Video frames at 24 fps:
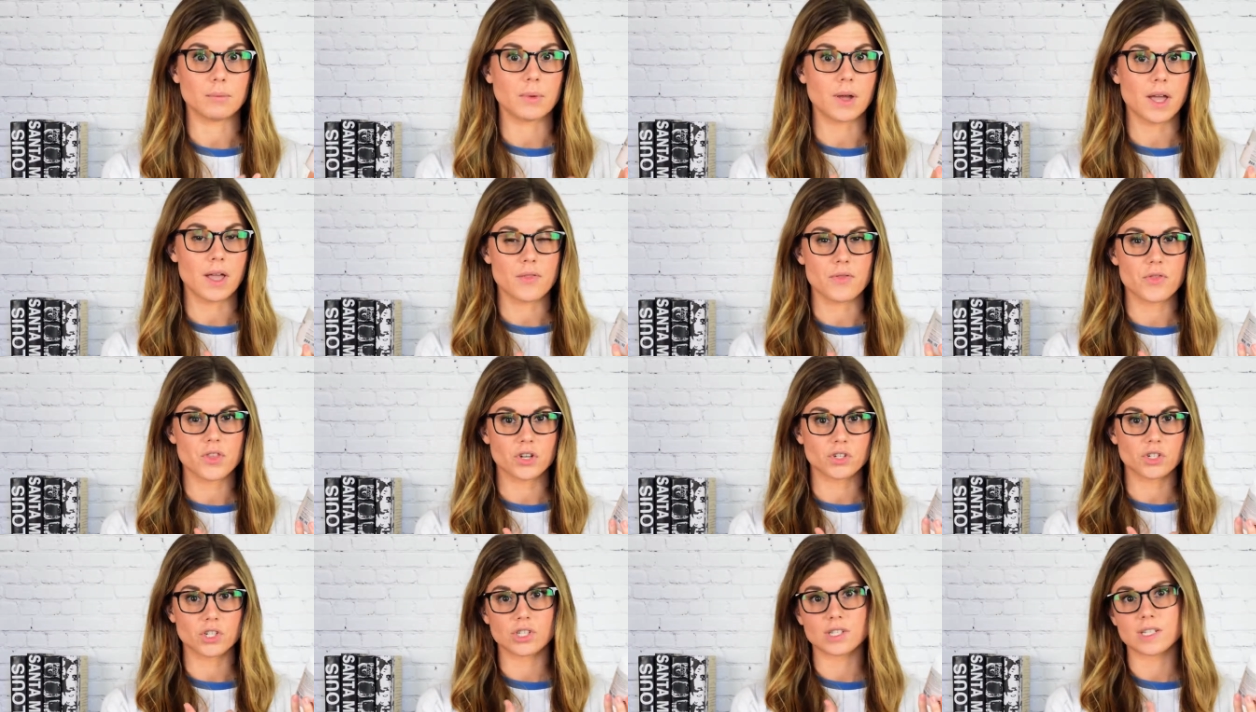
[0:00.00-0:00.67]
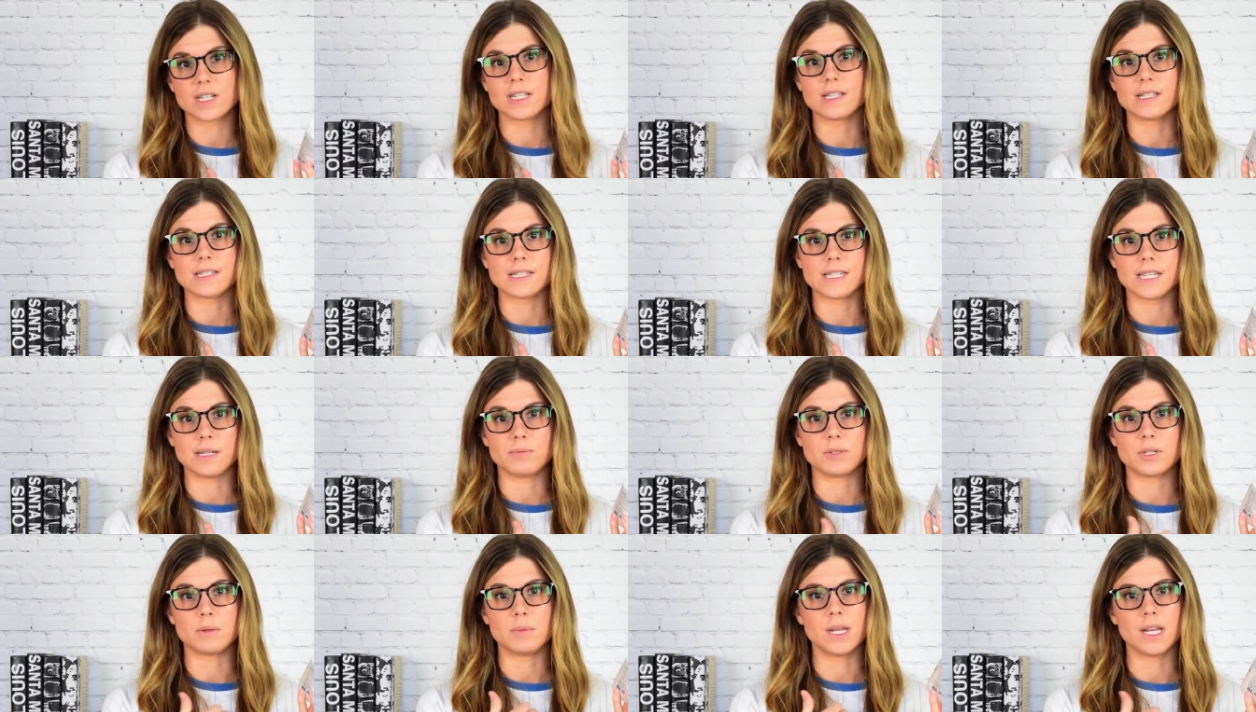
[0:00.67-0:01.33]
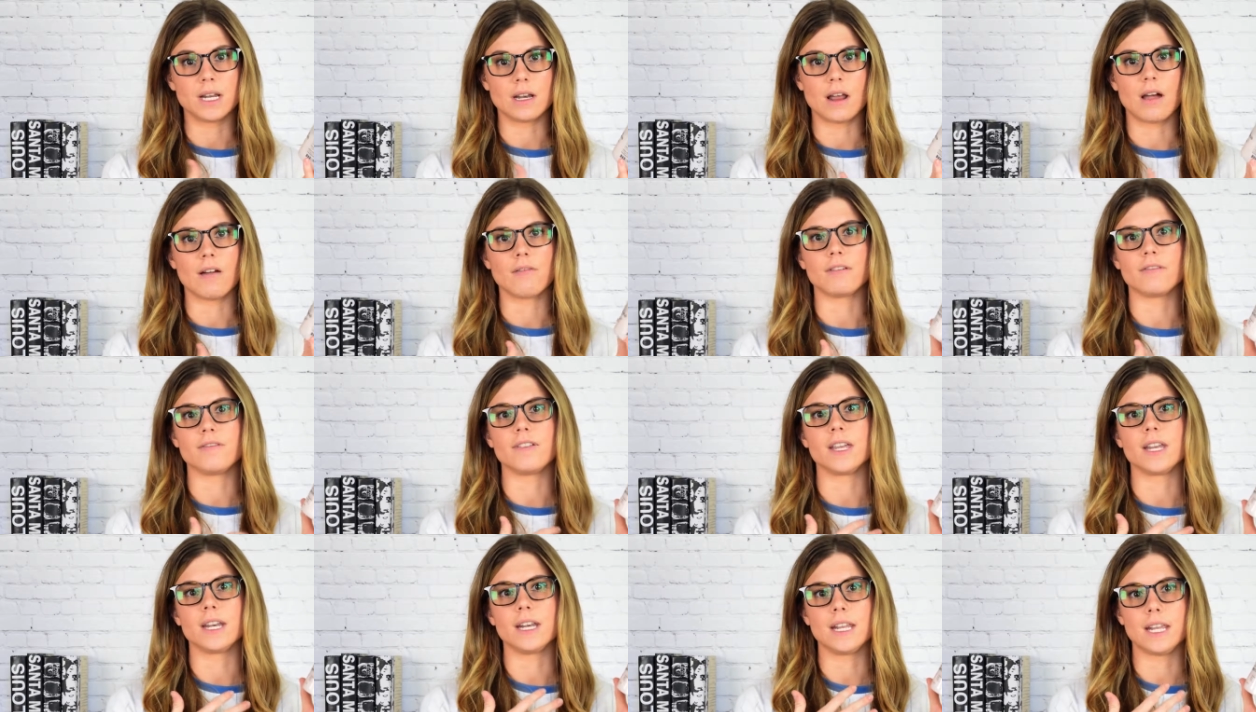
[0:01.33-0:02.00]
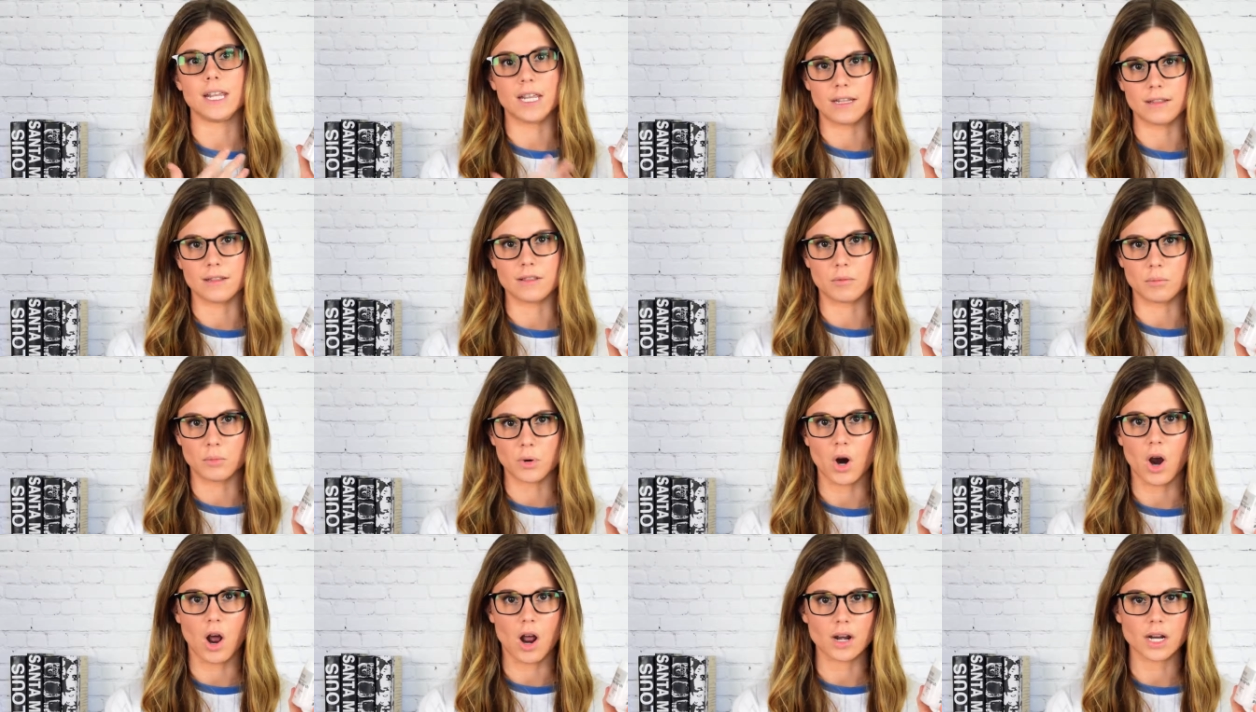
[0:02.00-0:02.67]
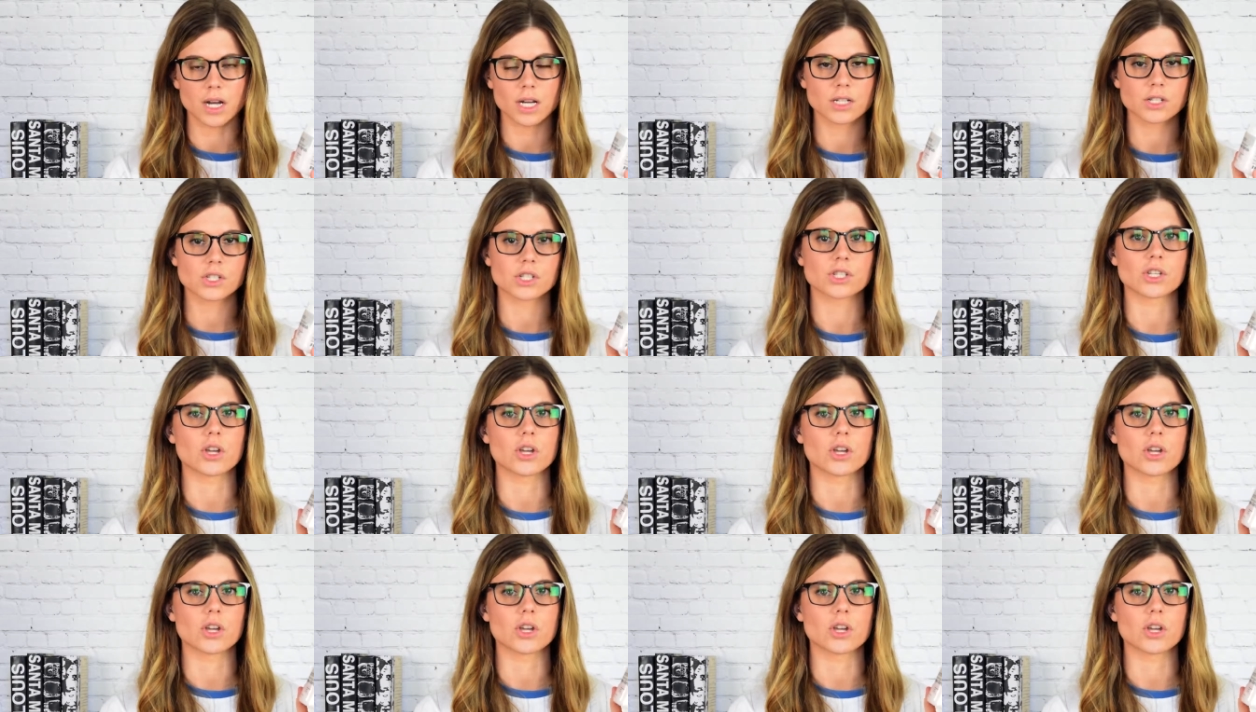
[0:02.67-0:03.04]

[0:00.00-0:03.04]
but there just didn't seem to be enough of it in the product.